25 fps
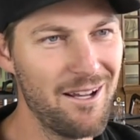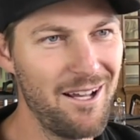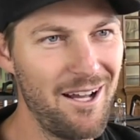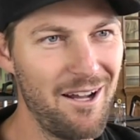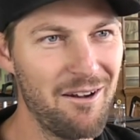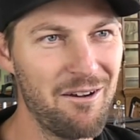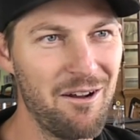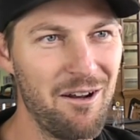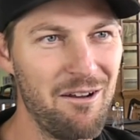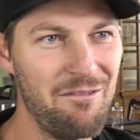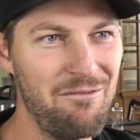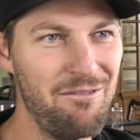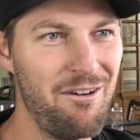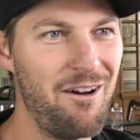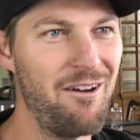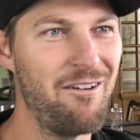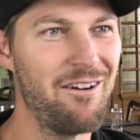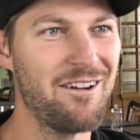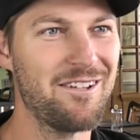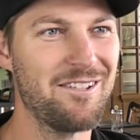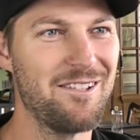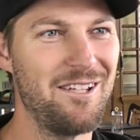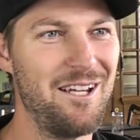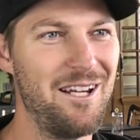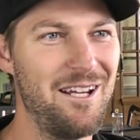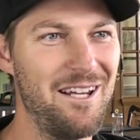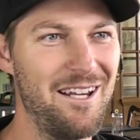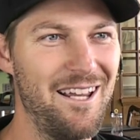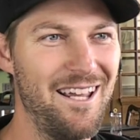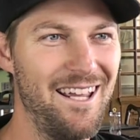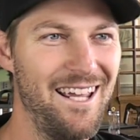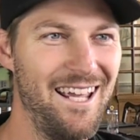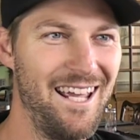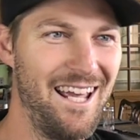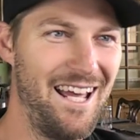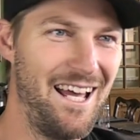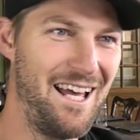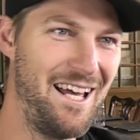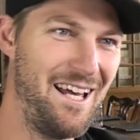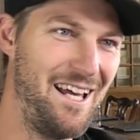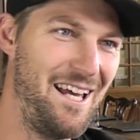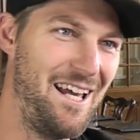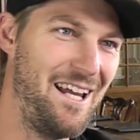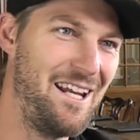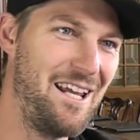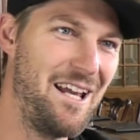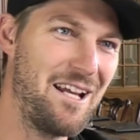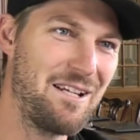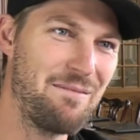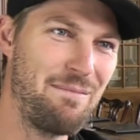I've got to far exceed
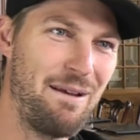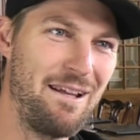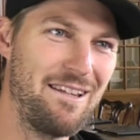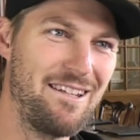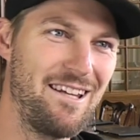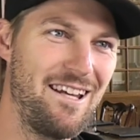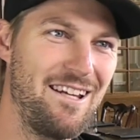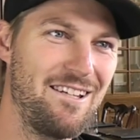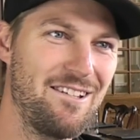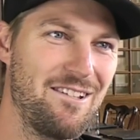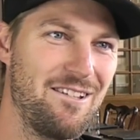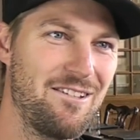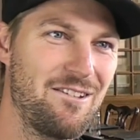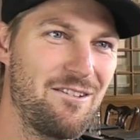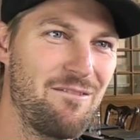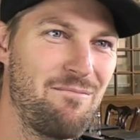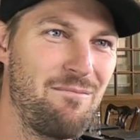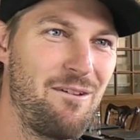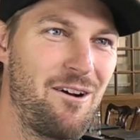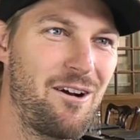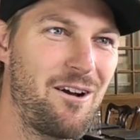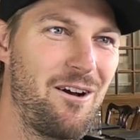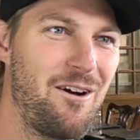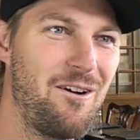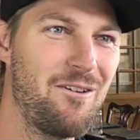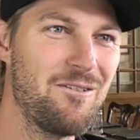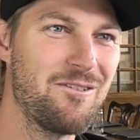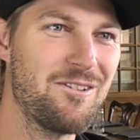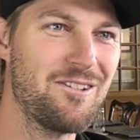any expectations of my goal.